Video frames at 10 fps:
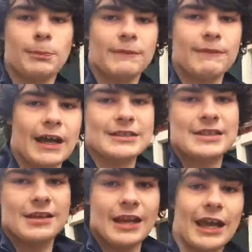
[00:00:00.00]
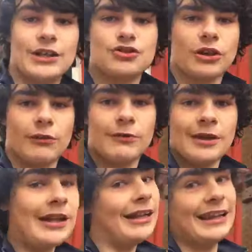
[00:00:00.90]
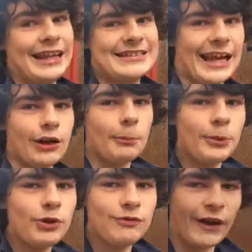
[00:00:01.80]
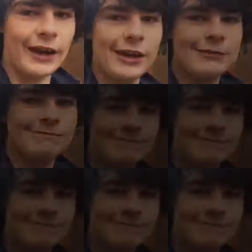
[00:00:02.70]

open that intro. Let's get on Blue Fire.